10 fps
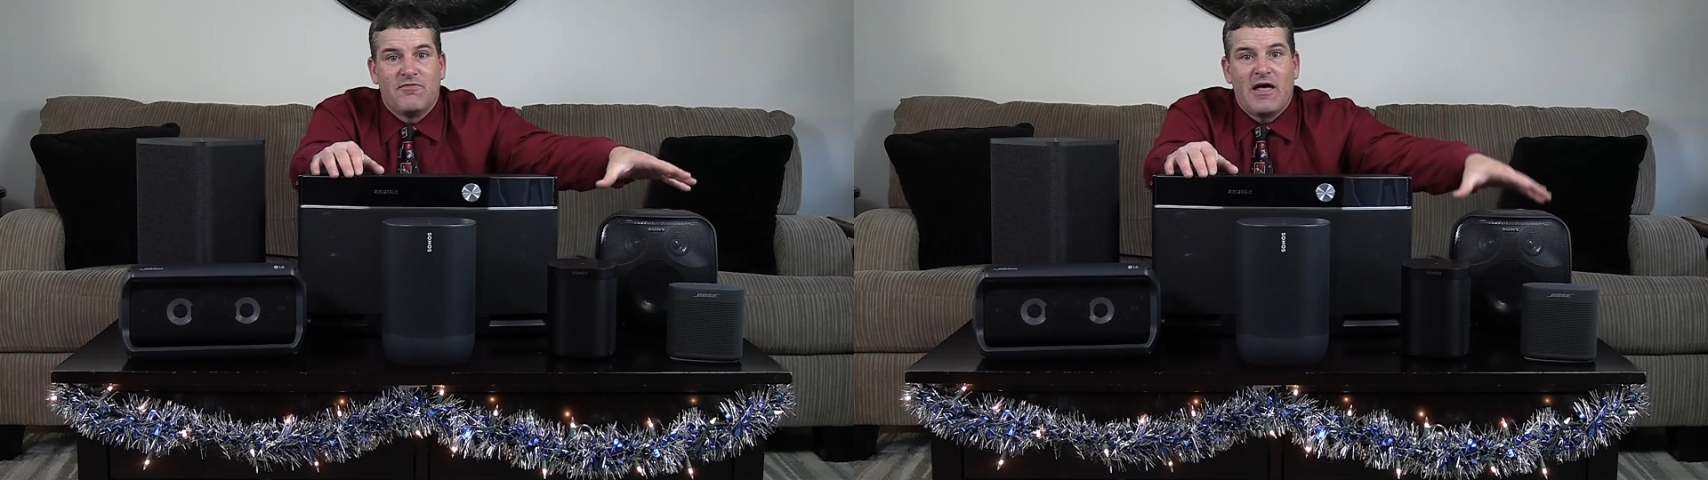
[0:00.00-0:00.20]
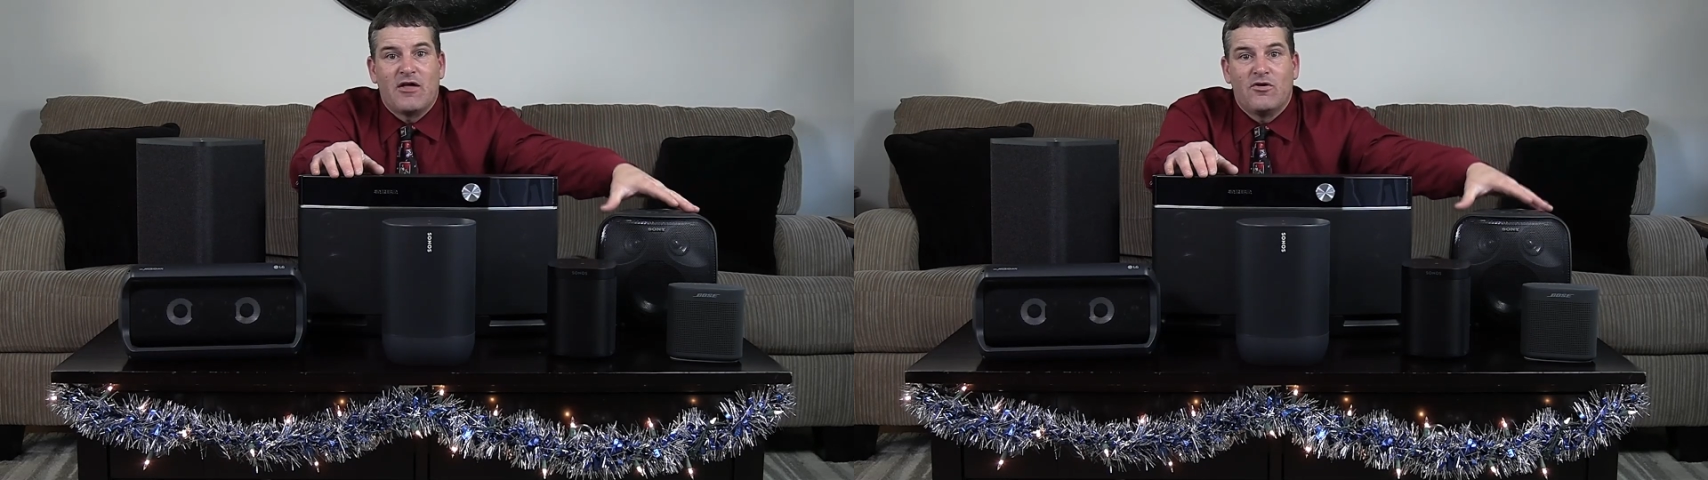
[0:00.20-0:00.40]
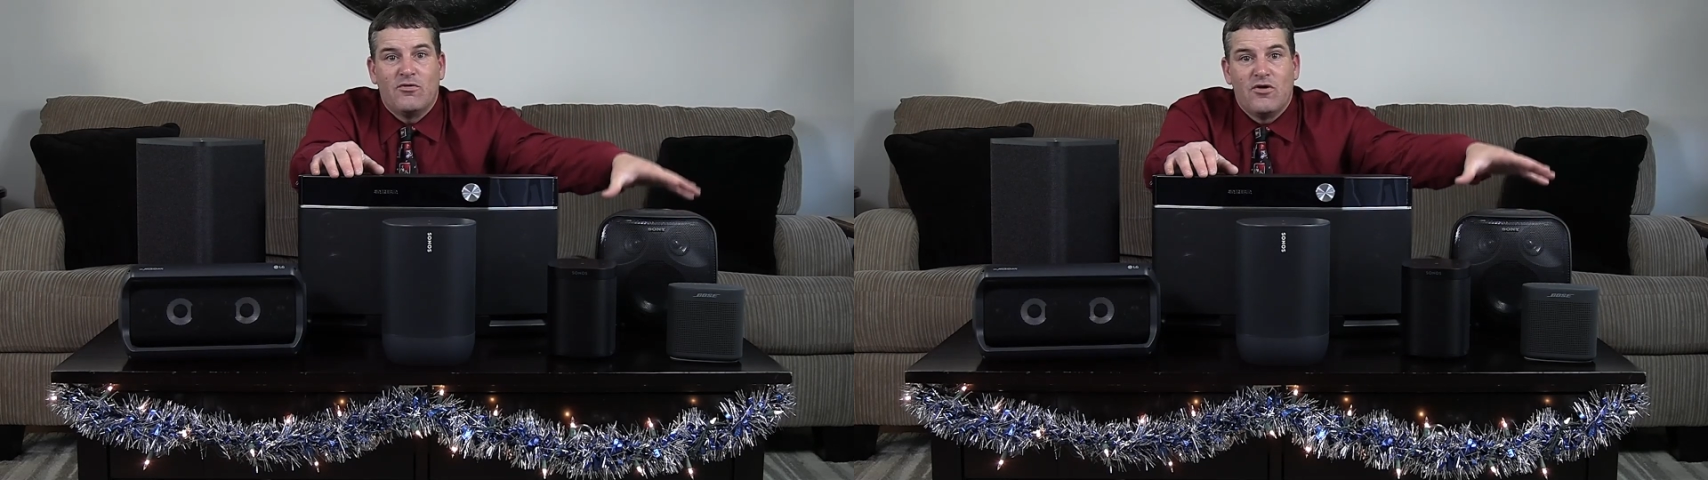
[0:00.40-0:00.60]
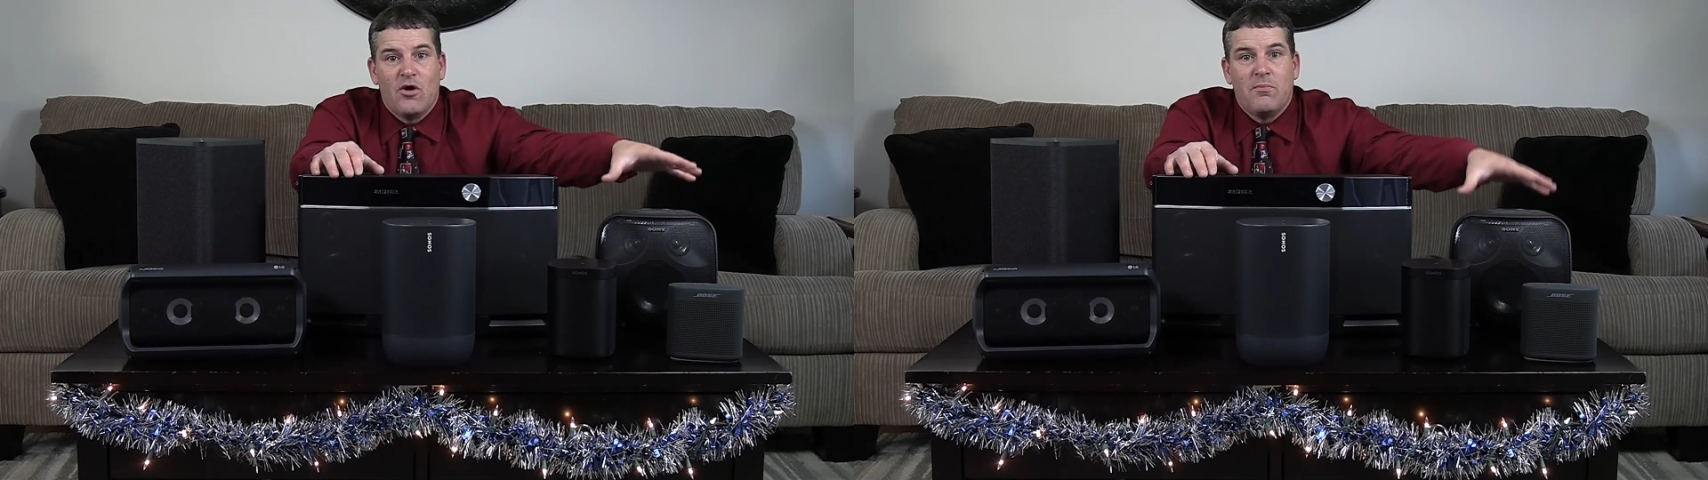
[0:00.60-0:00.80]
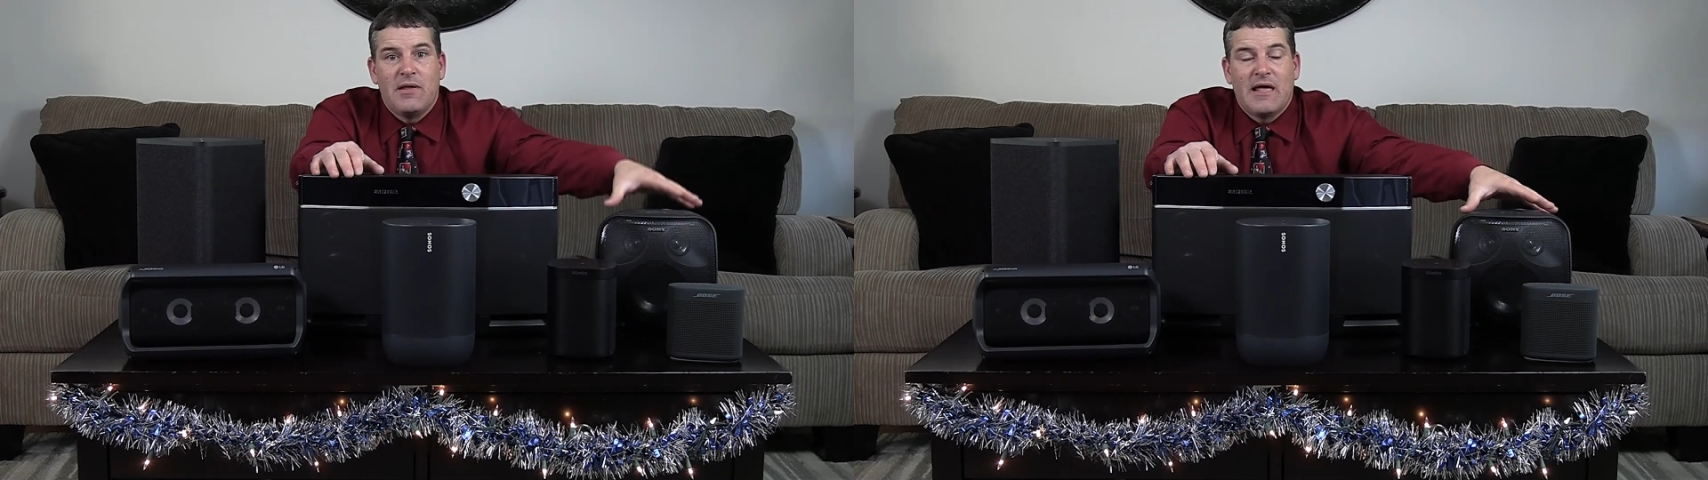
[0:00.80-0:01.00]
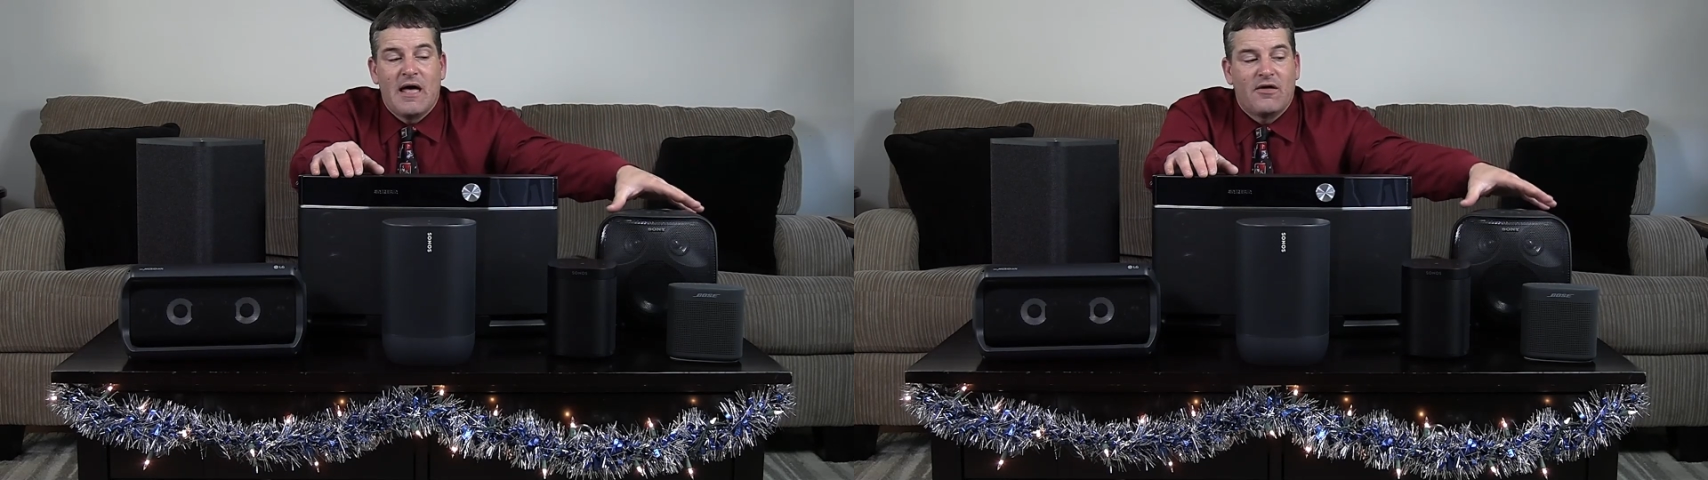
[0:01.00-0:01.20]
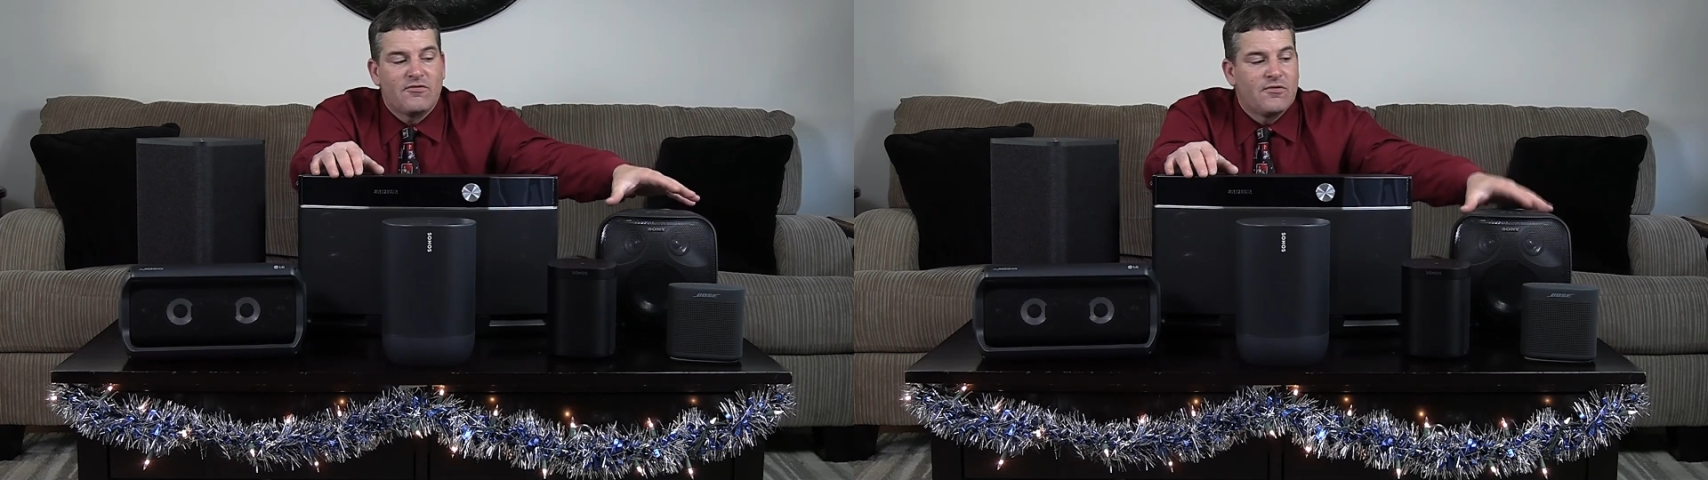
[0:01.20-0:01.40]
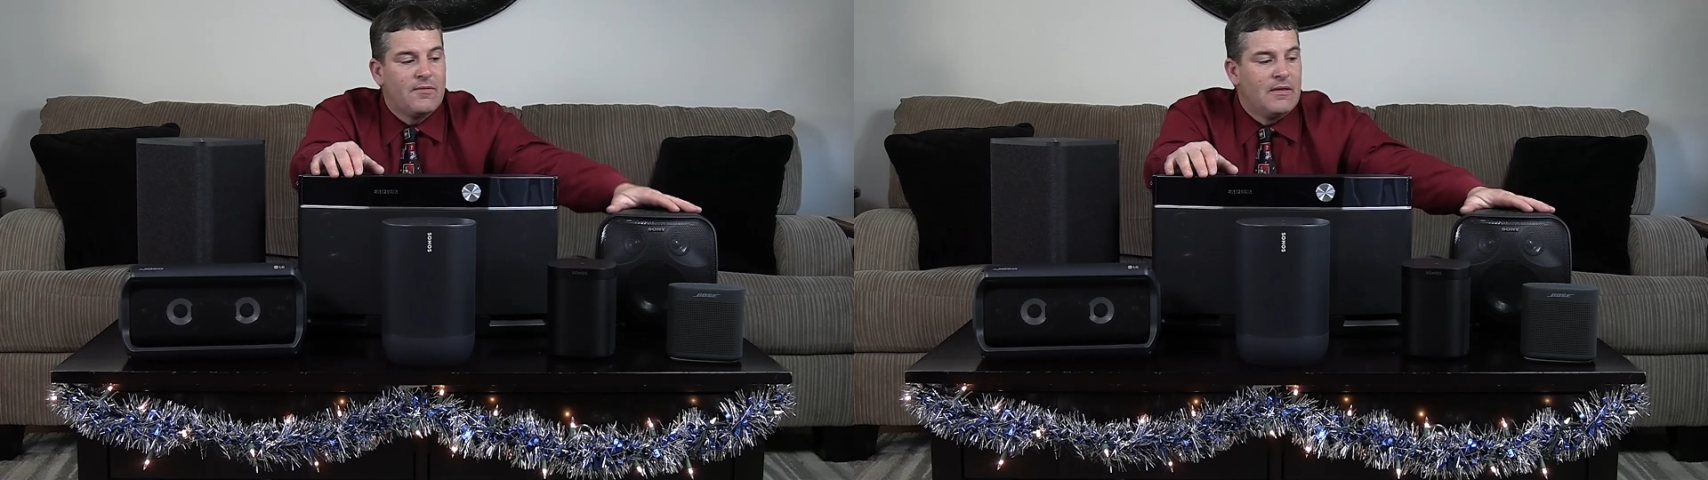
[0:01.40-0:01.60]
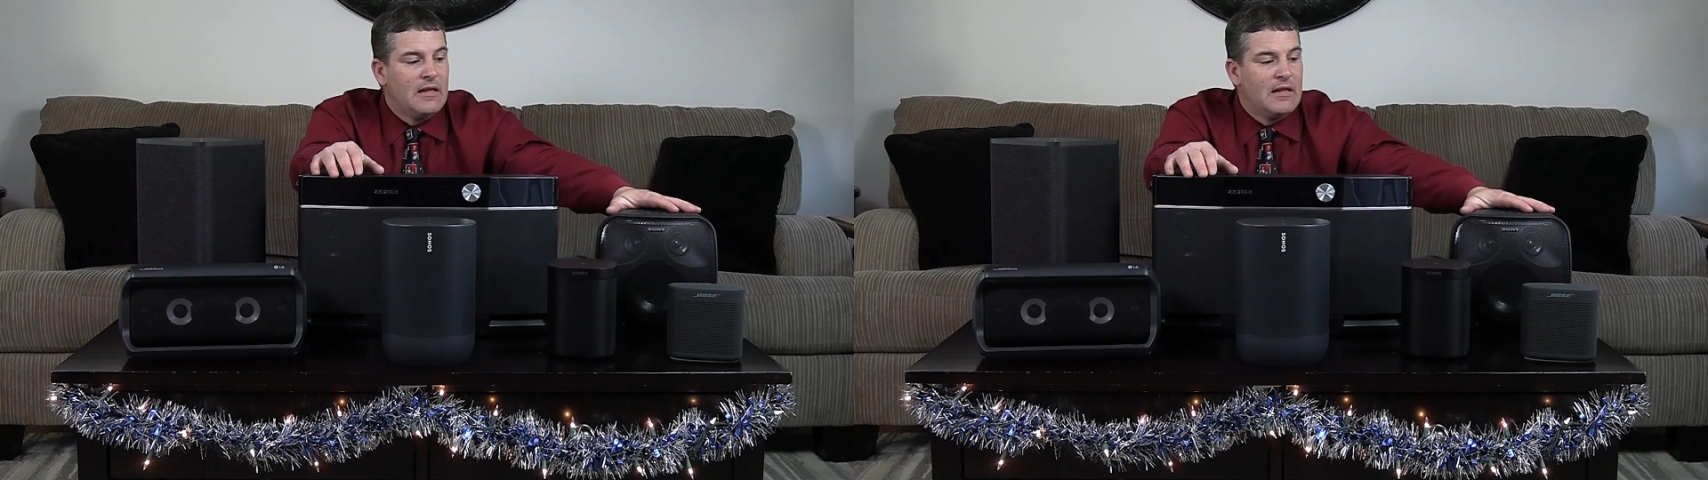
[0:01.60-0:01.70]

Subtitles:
value. No BS.